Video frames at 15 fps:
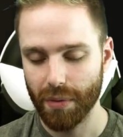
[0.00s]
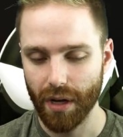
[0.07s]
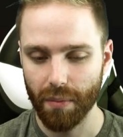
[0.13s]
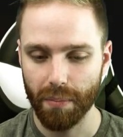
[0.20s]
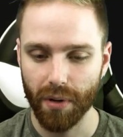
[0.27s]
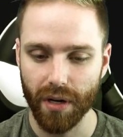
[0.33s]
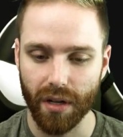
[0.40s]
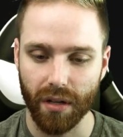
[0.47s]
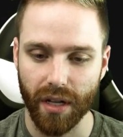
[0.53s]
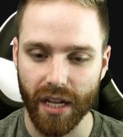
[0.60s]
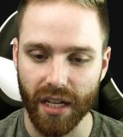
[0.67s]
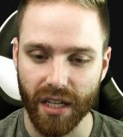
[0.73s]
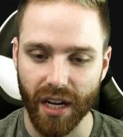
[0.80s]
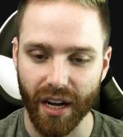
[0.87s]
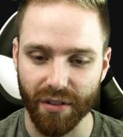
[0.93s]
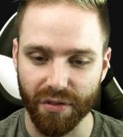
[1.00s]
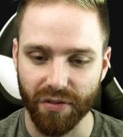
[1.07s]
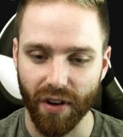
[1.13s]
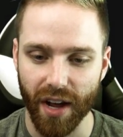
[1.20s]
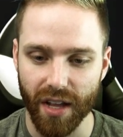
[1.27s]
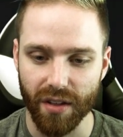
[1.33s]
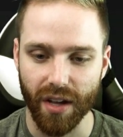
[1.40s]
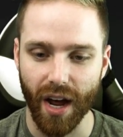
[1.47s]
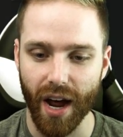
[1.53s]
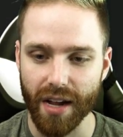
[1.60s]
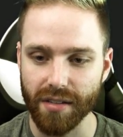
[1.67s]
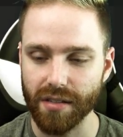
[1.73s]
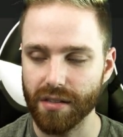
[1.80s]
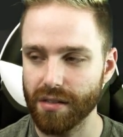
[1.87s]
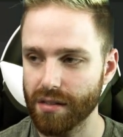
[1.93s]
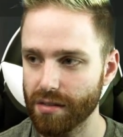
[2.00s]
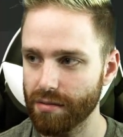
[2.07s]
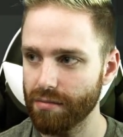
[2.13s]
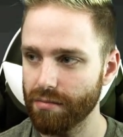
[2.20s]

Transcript: Be a pretty clean cut fight, you guys.